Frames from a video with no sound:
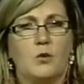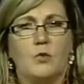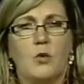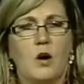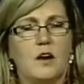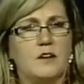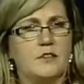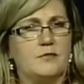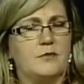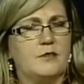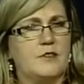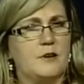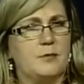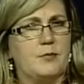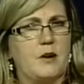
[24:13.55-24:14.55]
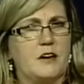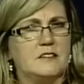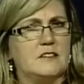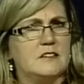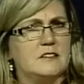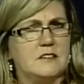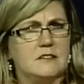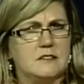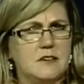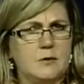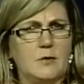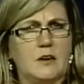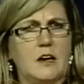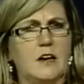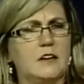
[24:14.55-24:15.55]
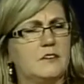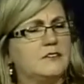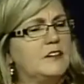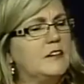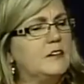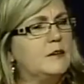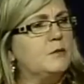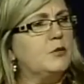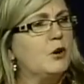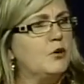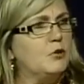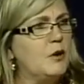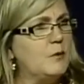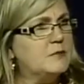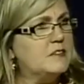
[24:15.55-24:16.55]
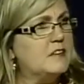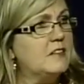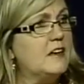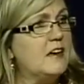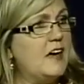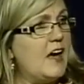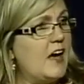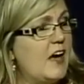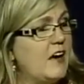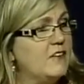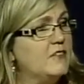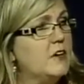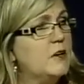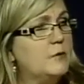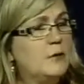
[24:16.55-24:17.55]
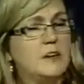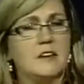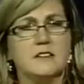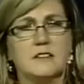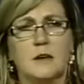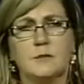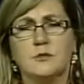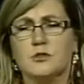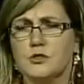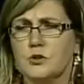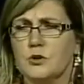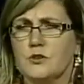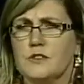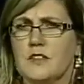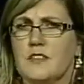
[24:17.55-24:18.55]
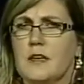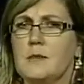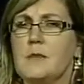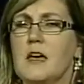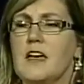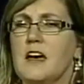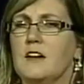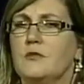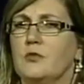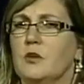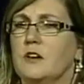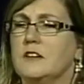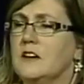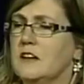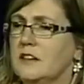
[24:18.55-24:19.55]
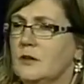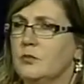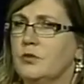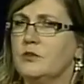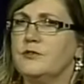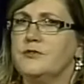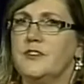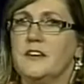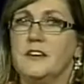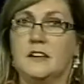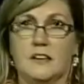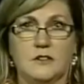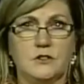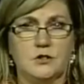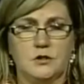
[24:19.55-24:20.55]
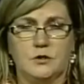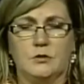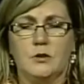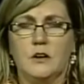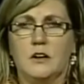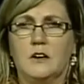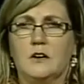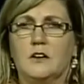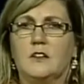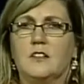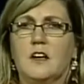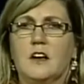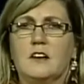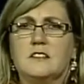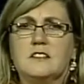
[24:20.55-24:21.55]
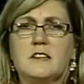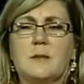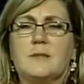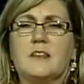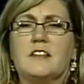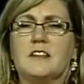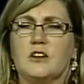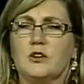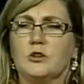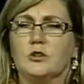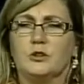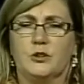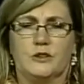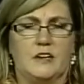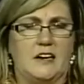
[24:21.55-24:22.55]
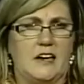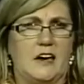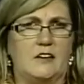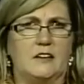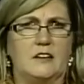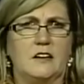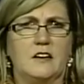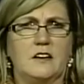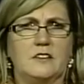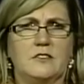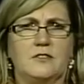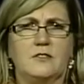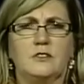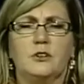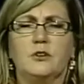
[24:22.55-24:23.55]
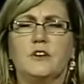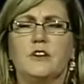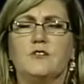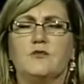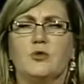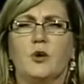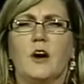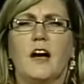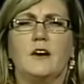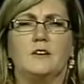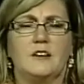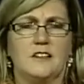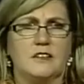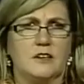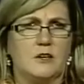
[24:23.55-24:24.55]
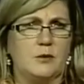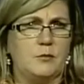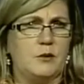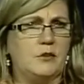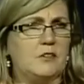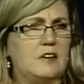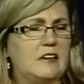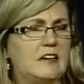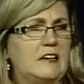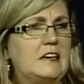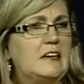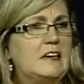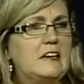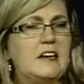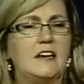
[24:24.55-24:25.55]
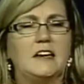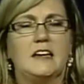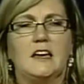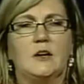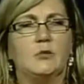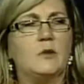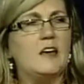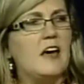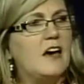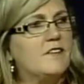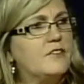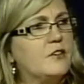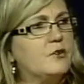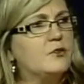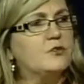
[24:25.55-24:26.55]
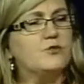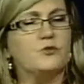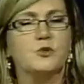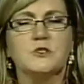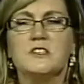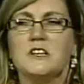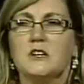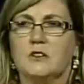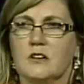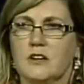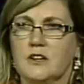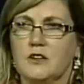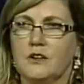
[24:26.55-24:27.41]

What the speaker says: walk through their processes, see what kind of lending programs that they have, because I'm sure that they may have one that will fit into something that you're looking for out in the community. And again, we have those 14 credit